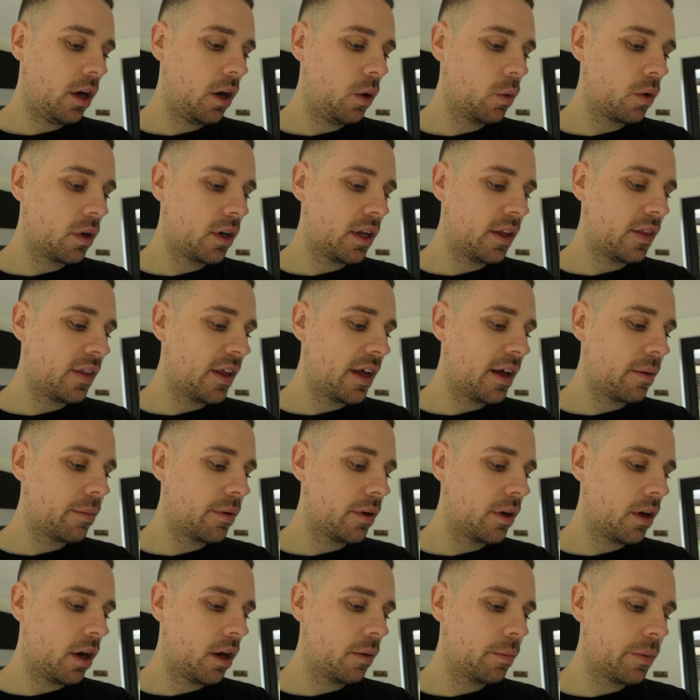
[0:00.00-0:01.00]
Holding in there,
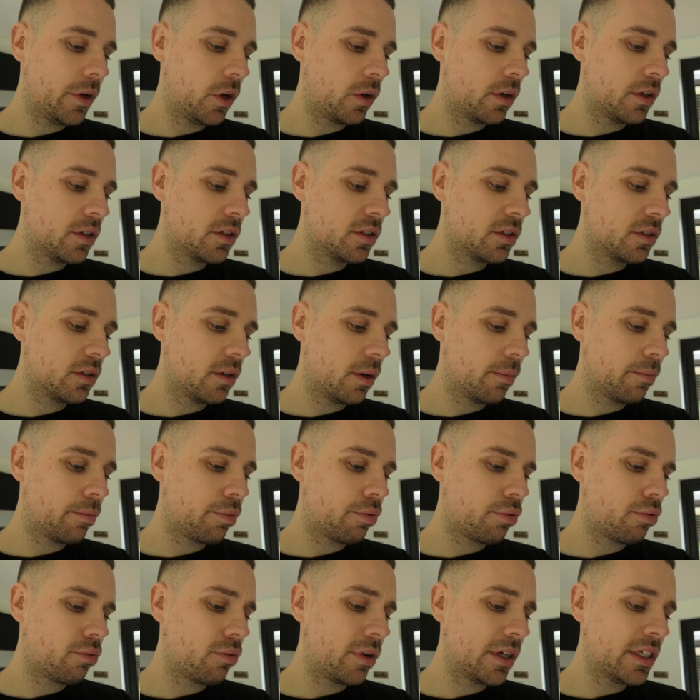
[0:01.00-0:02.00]
but I'll be honest, I'm
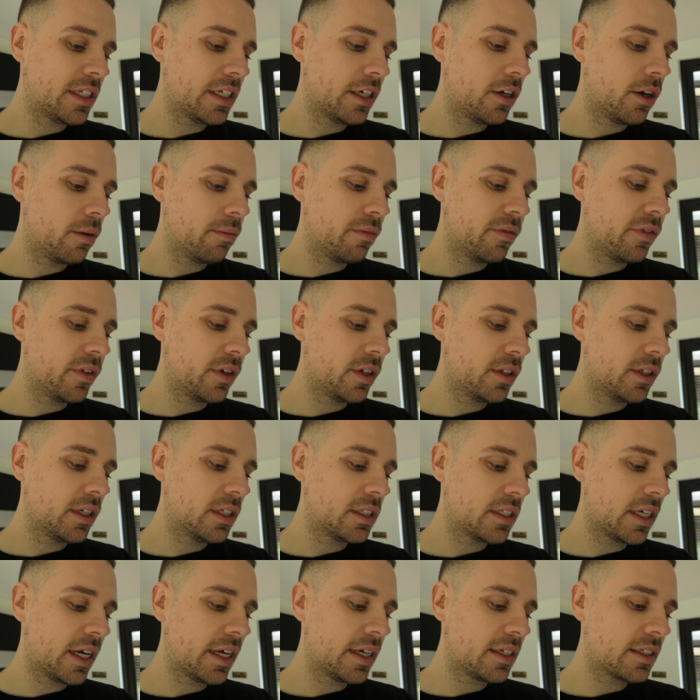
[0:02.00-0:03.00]
pretty confident this
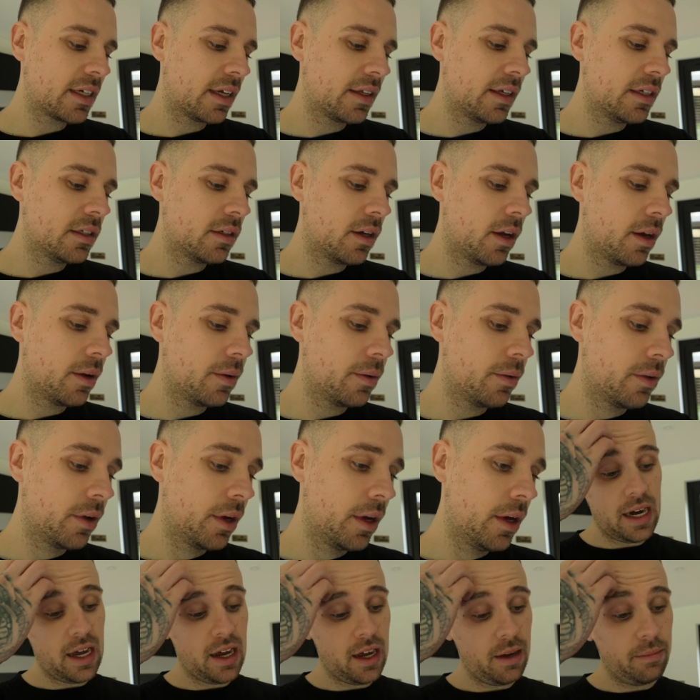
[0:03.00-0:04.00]
takes out these lows.
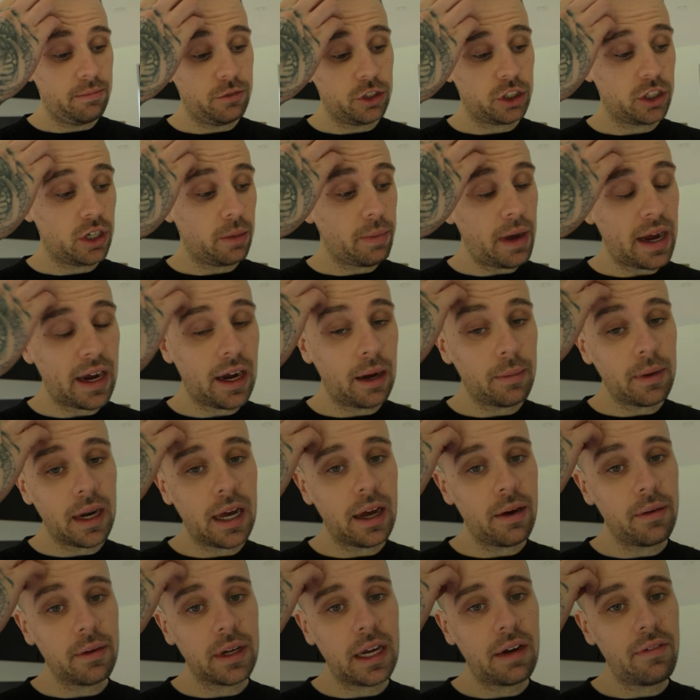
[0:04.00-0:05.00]
And I'm just going to pack up
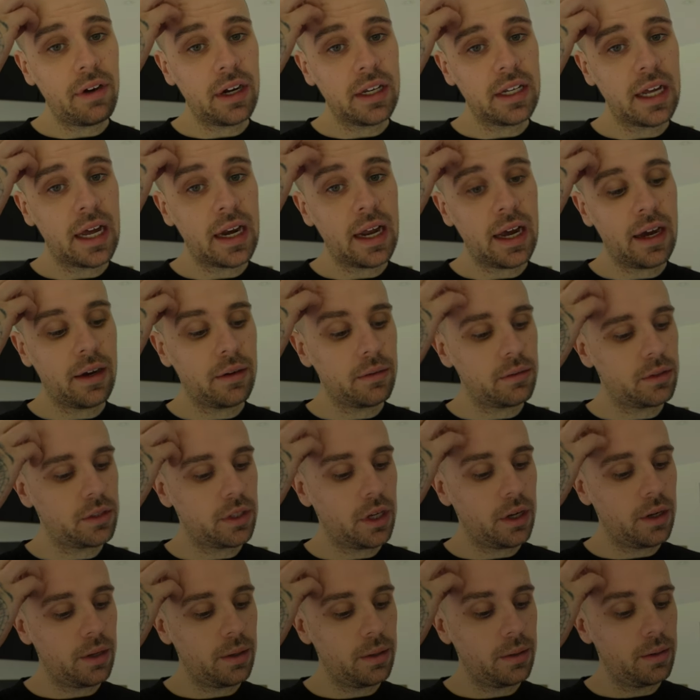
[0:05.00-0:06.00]
now and get ready to head out.
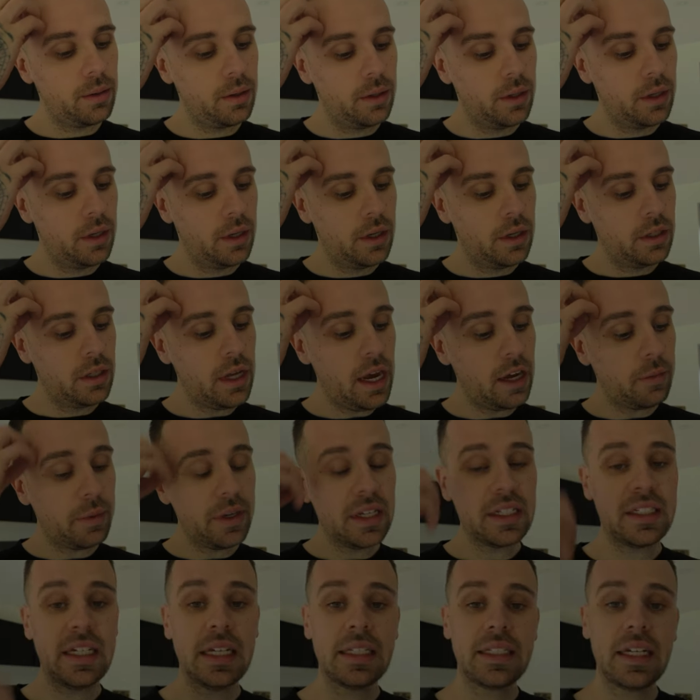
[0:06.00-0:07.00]
So yeah, been
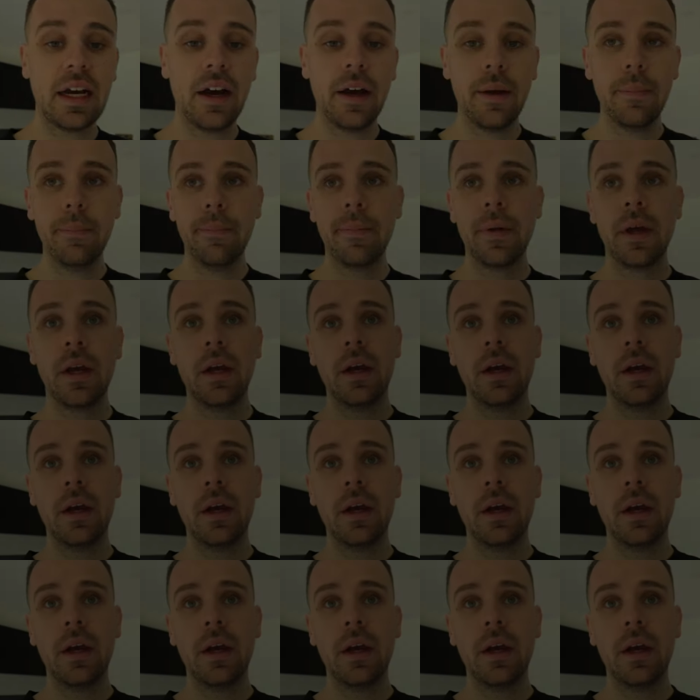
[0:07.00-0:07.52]
a sick time.